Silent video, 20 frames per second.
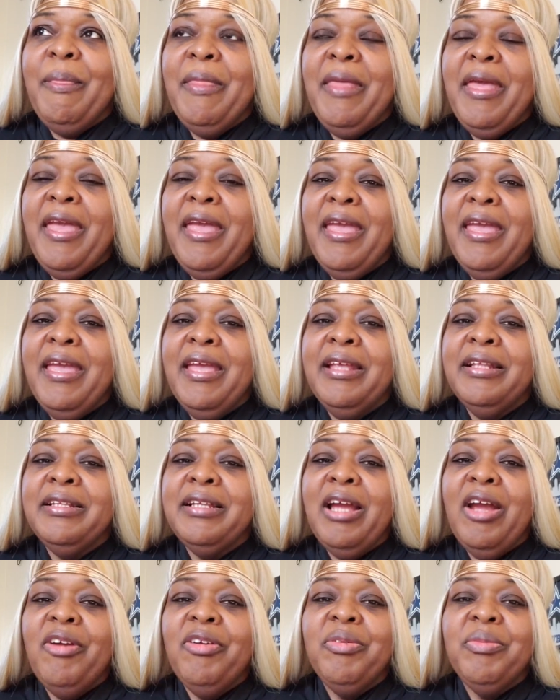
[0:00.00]
And
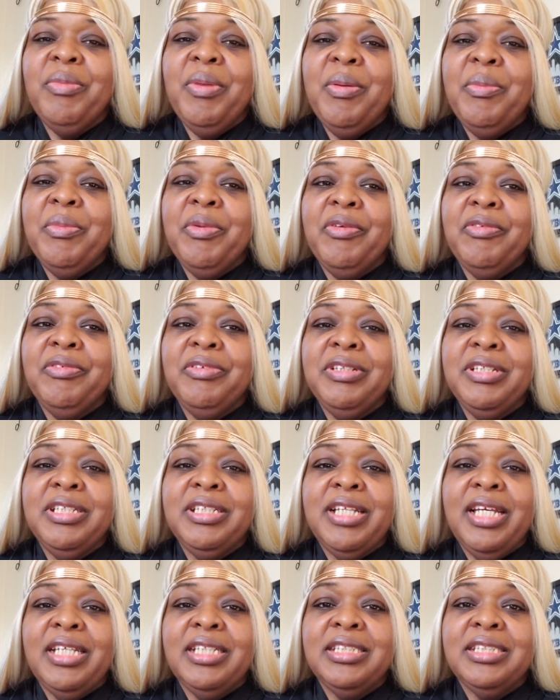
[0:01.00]
I remember a really
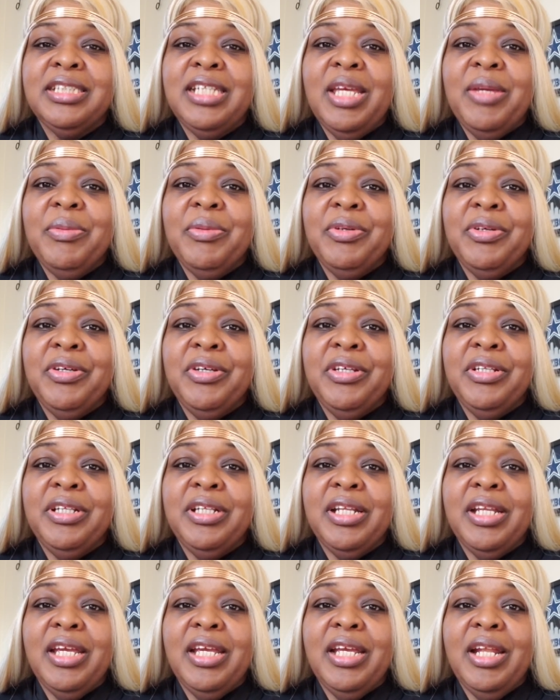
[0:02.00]
nice
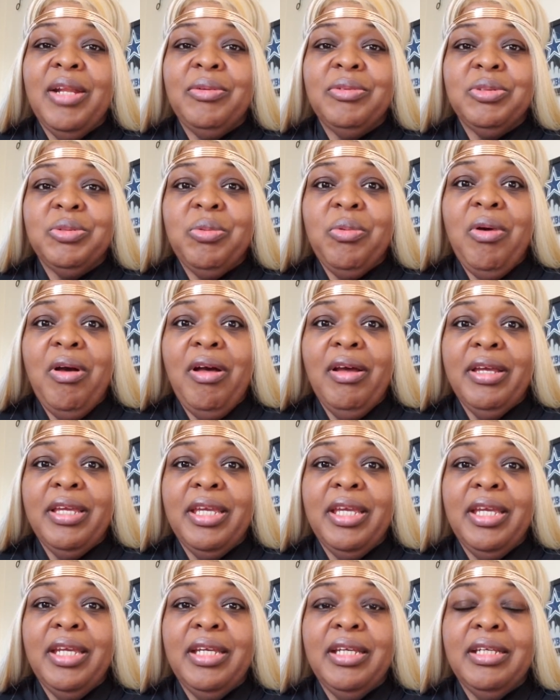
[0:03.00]
neighborhood, and I was
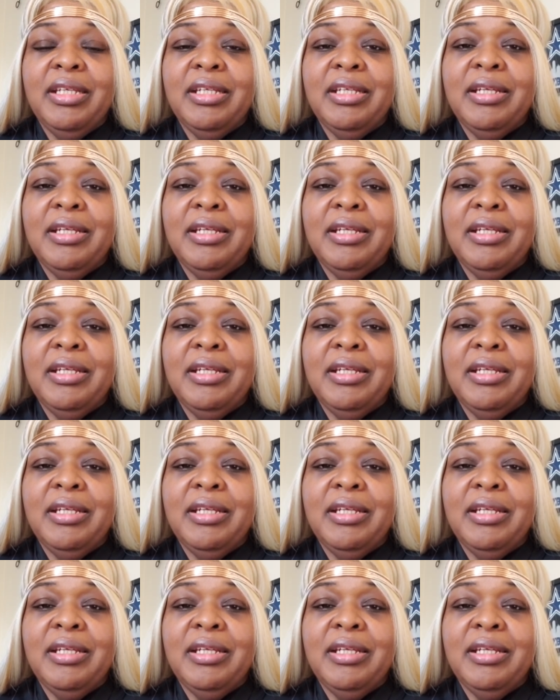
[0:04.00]
walking.